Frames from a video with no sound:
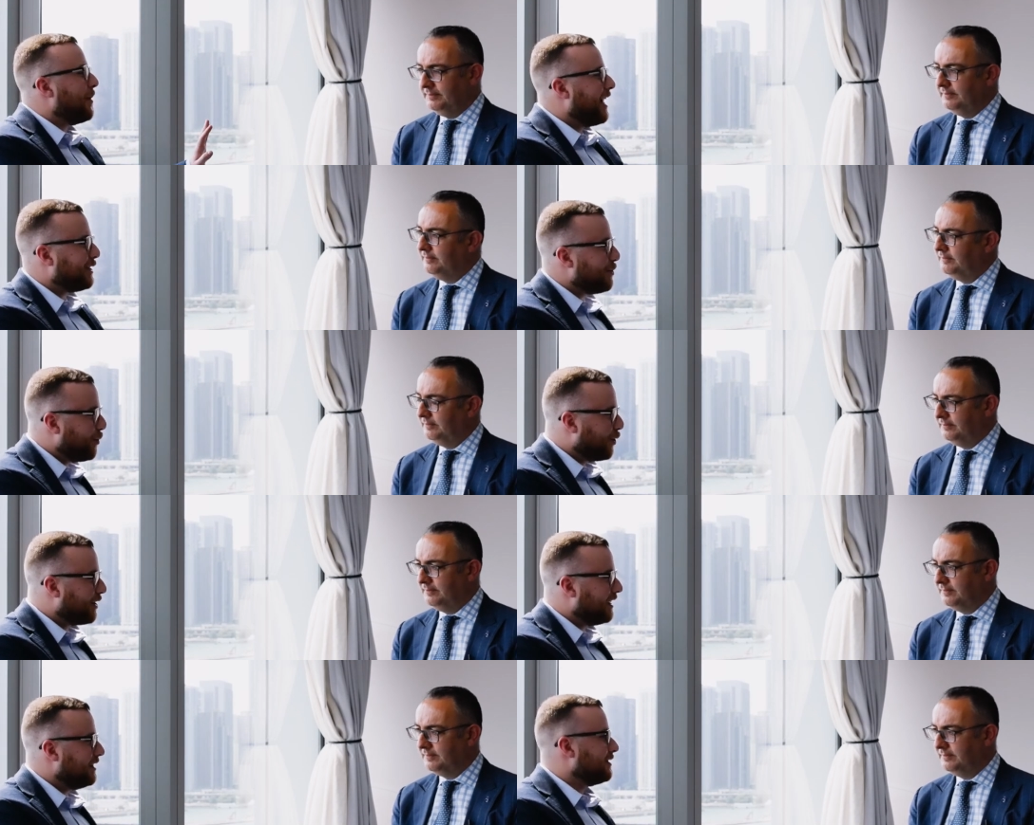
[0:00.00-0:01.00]
Speaker 1: buying the
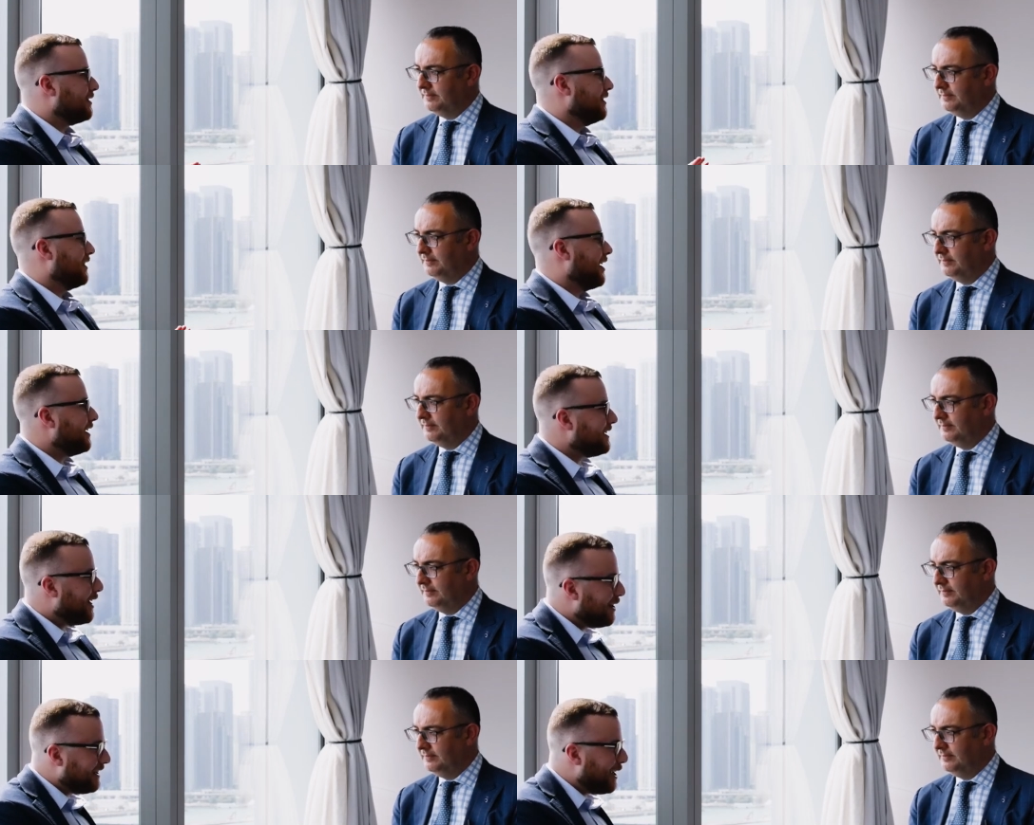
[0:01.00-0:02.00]
orchids, cut
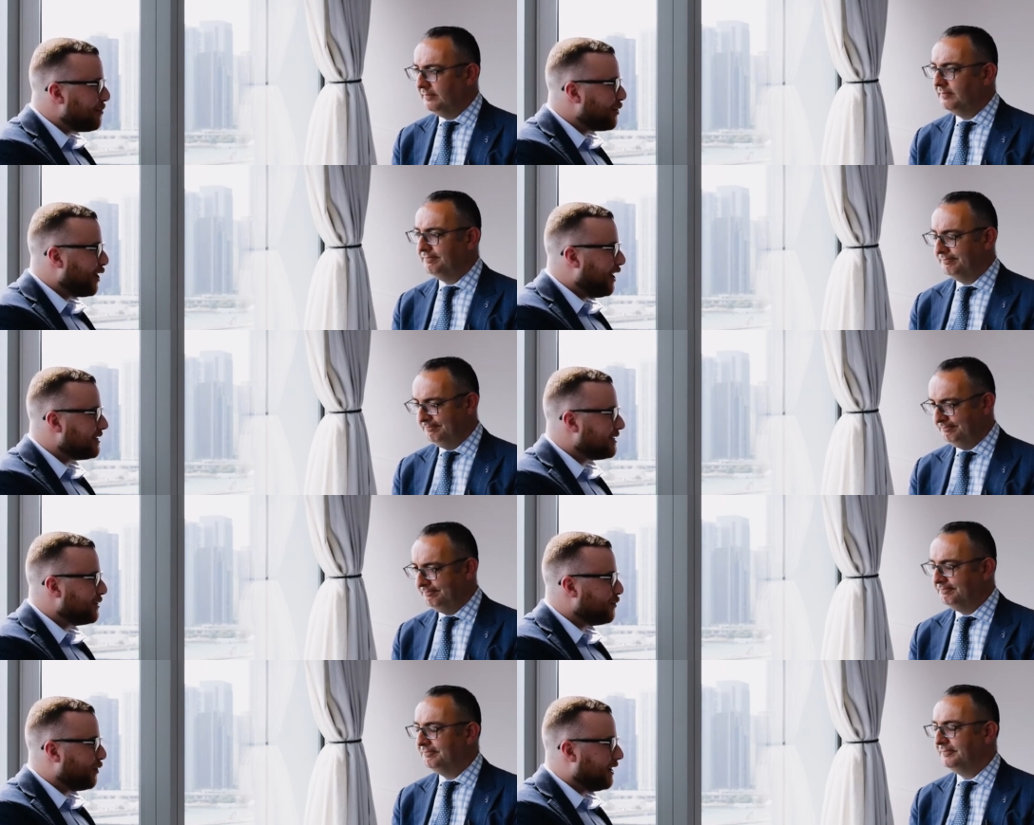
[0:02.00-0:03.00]
down on labor costs
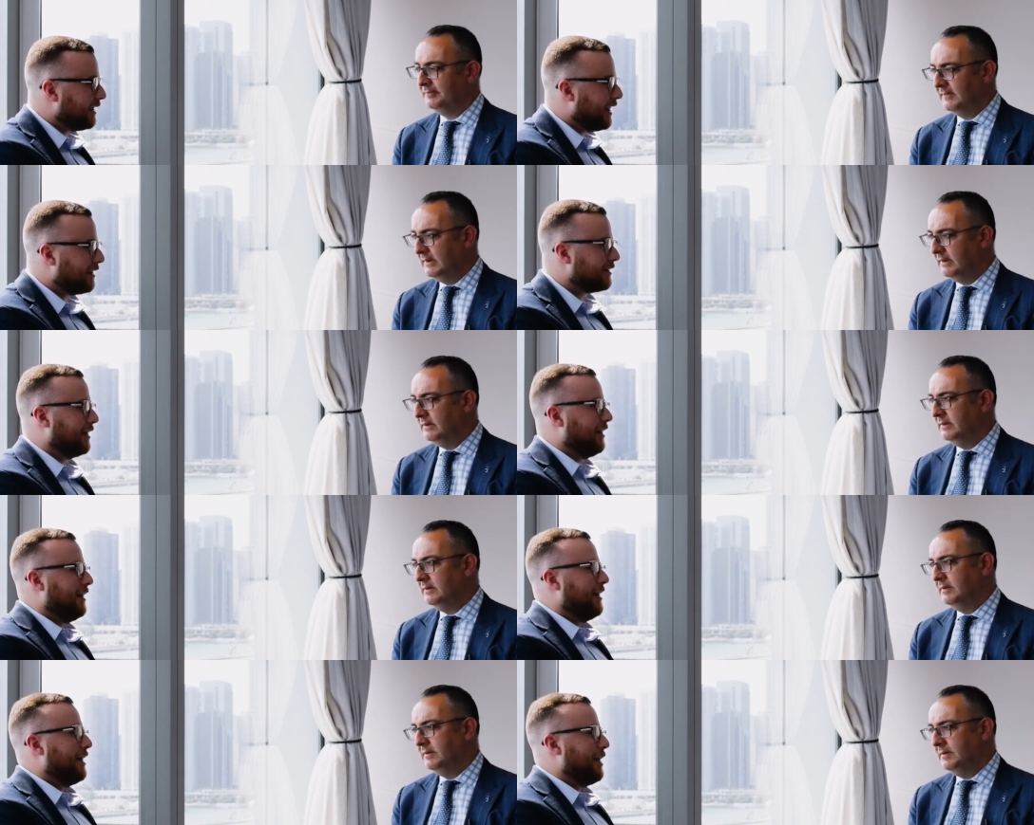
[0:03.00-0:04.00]
at the front desk.
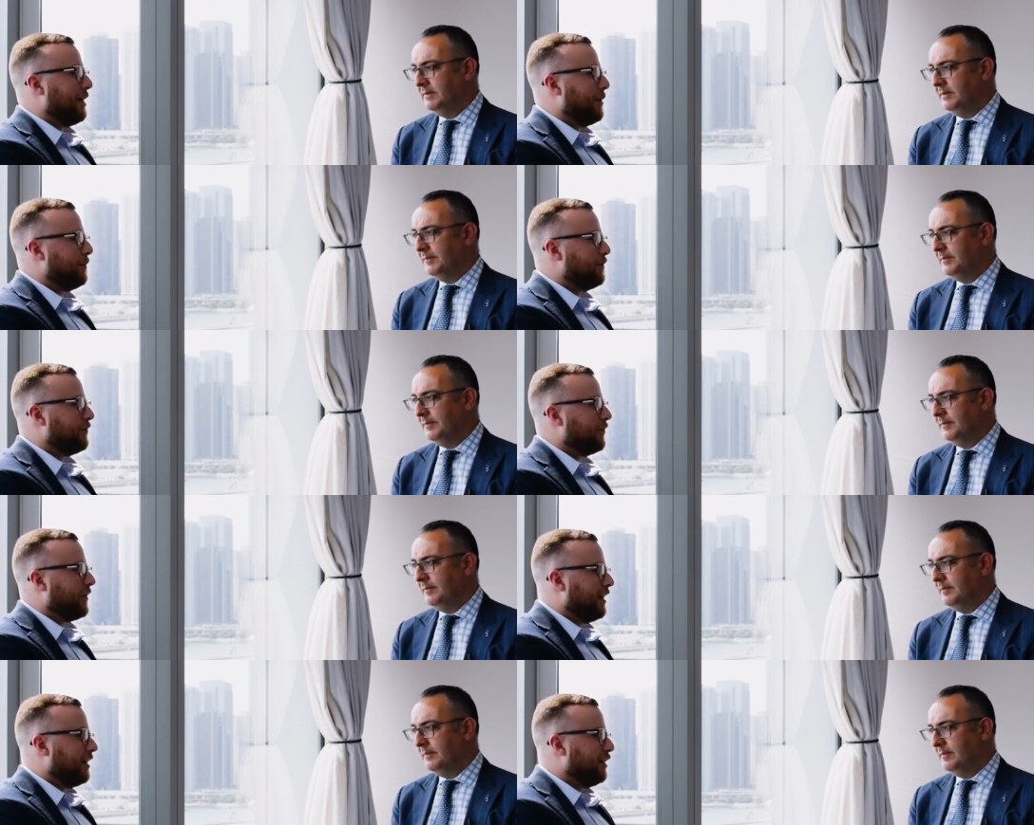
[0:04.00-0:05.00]
Um,
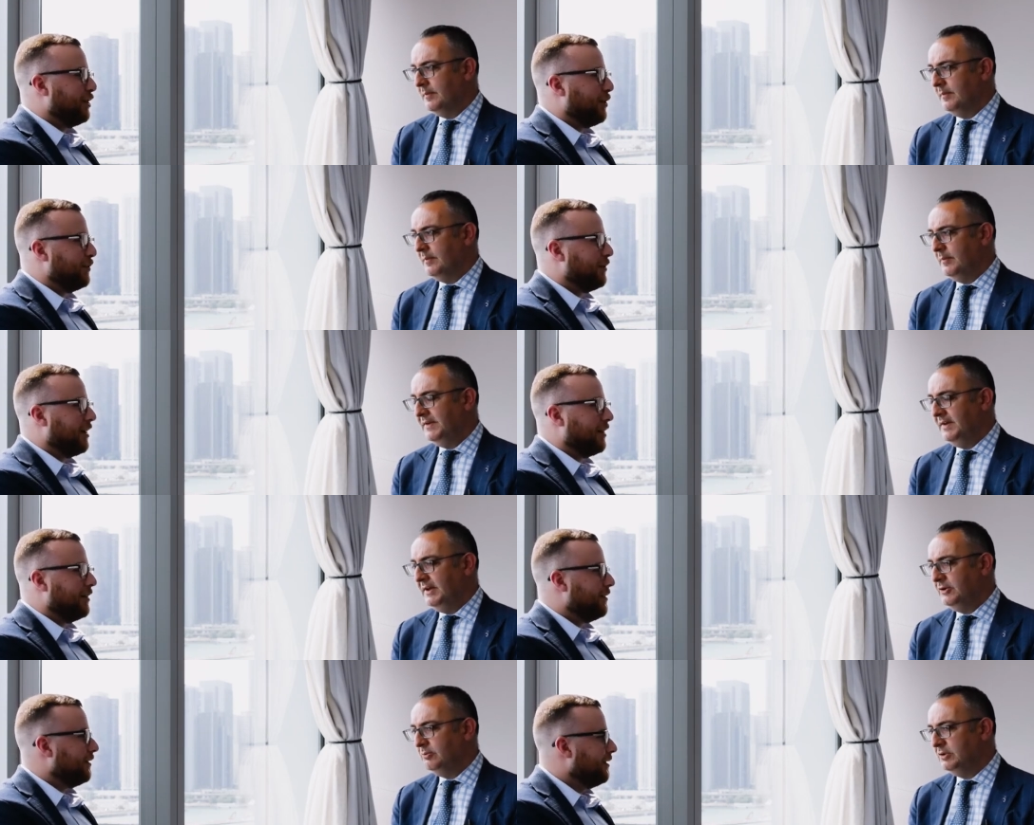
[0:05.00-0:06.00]
you know, but
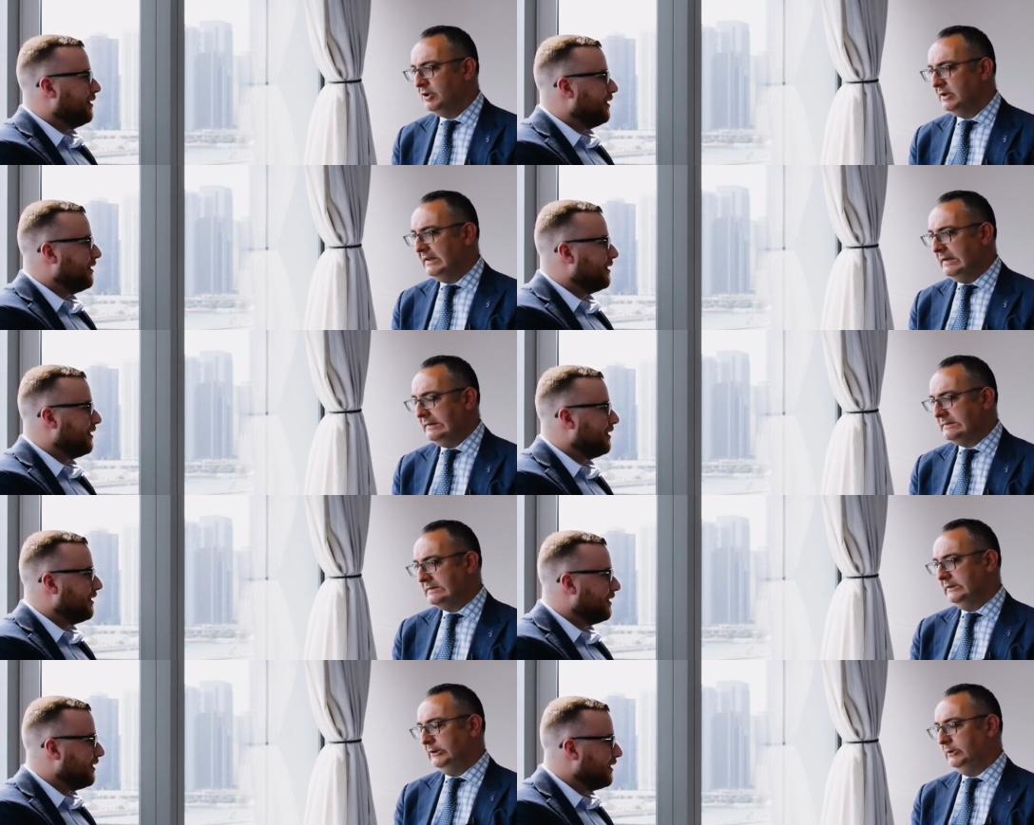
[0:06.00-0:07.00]
uh, then
Speaker 2: you would not
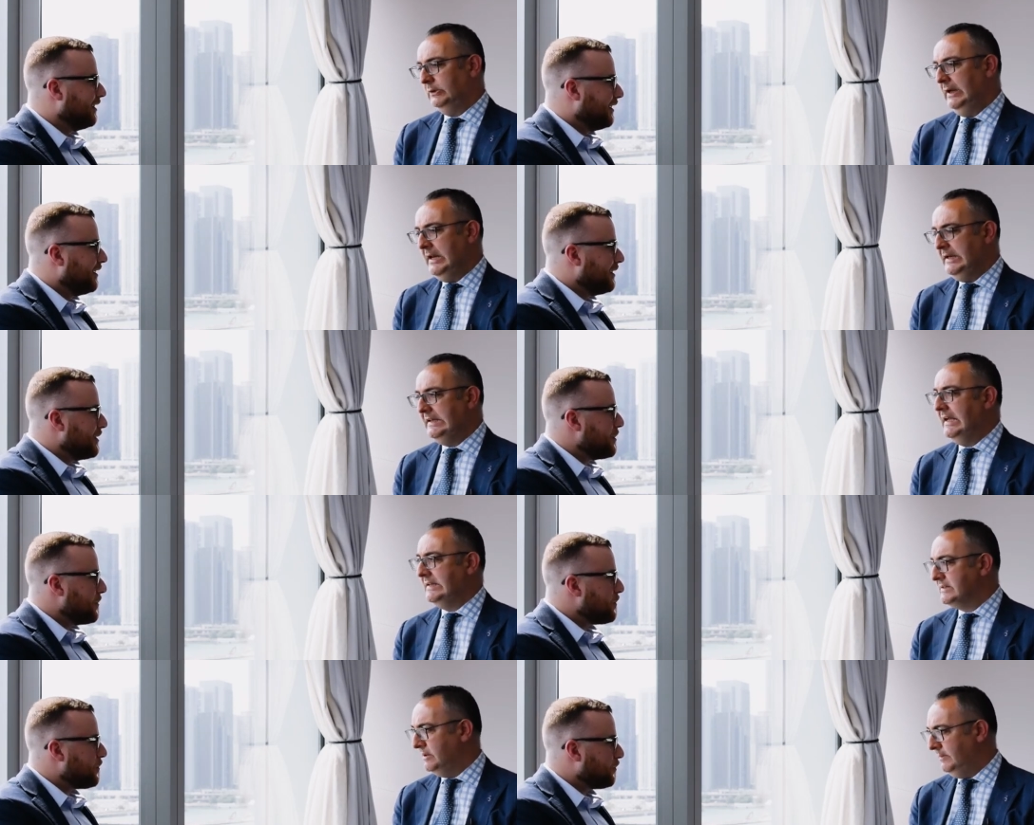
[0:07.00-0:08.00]
get you know any
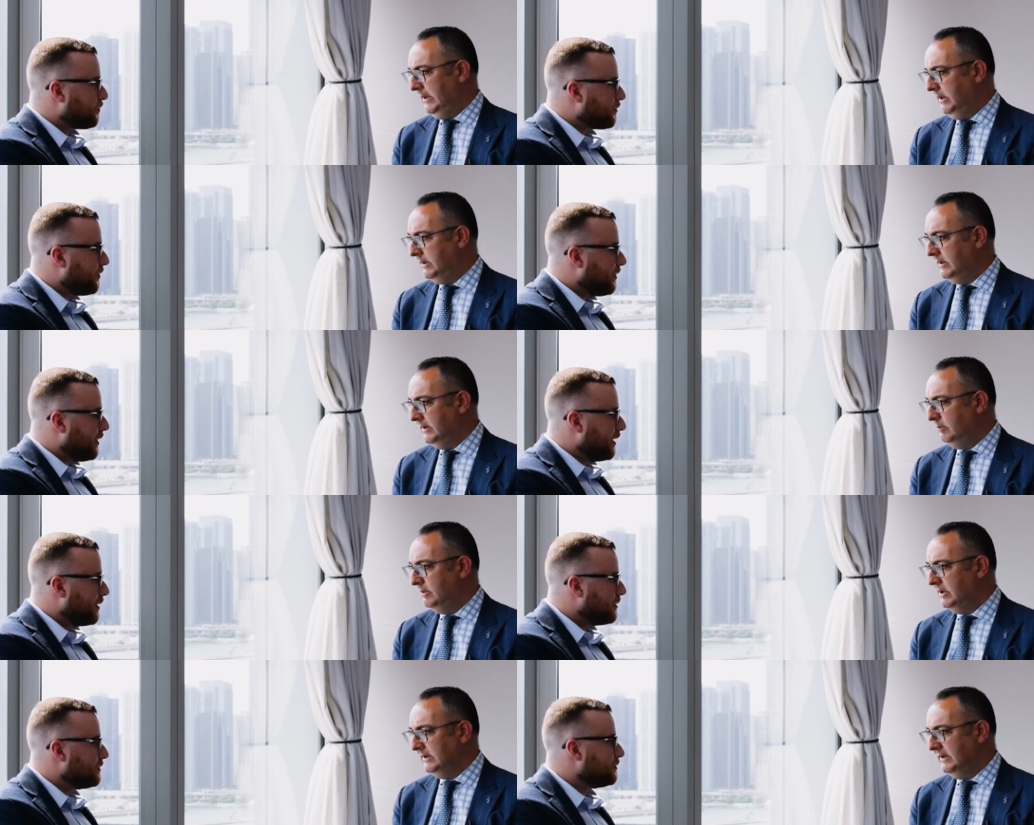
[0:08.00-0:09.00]
guests coming in, and they
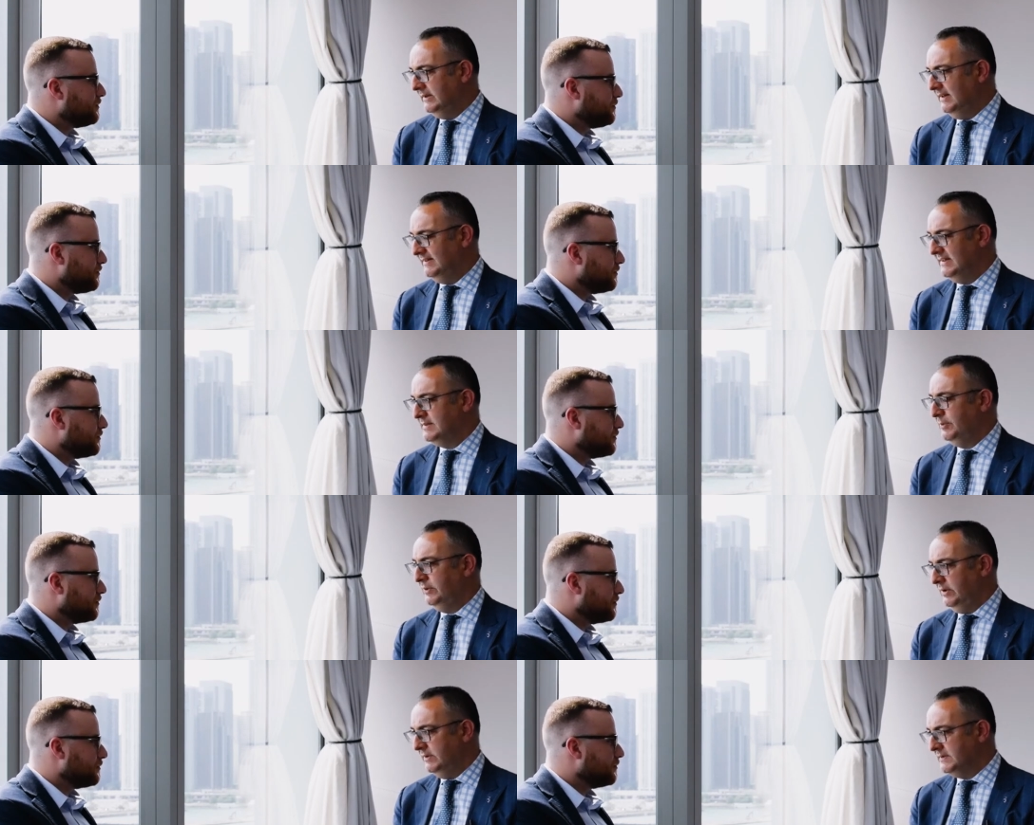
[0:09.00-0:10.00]
would not get that
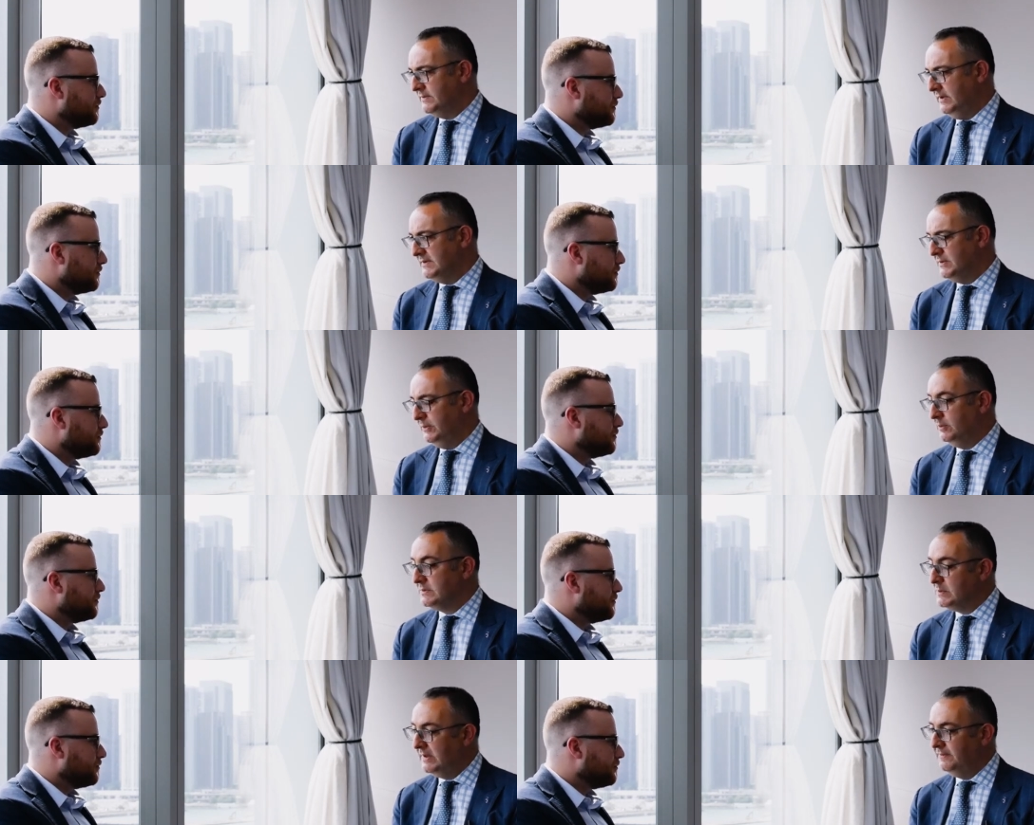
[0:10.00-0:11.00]
experience, right? So you
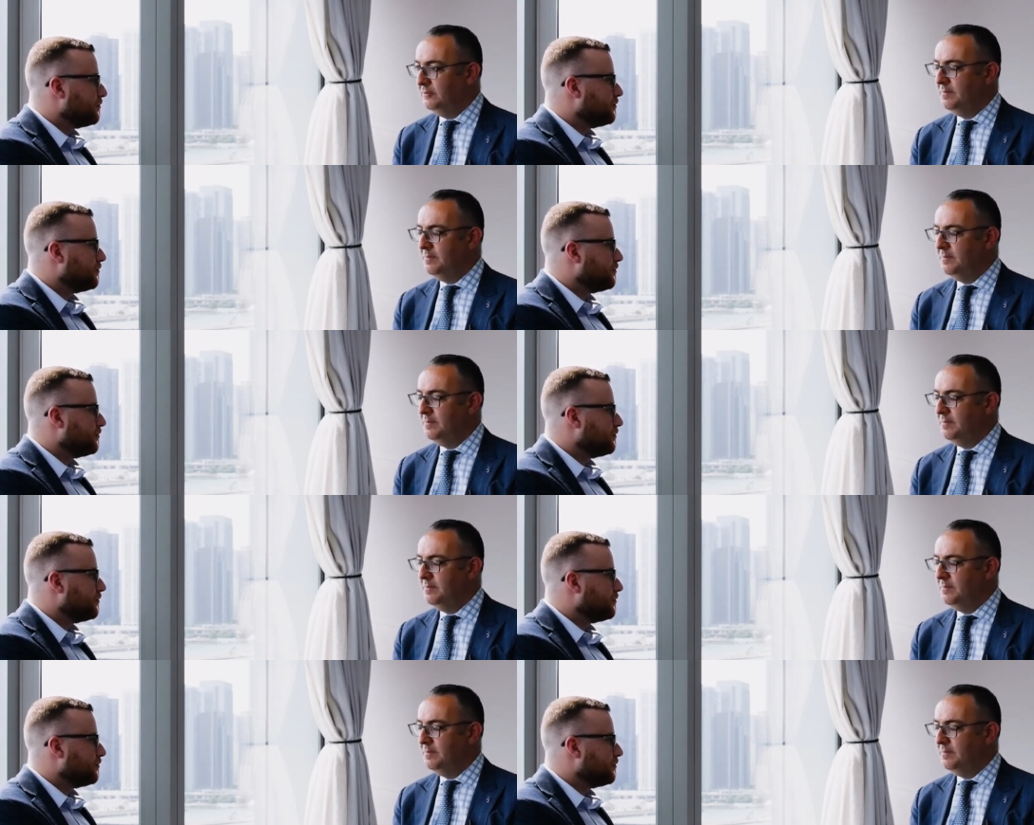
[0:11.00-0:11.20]
also have to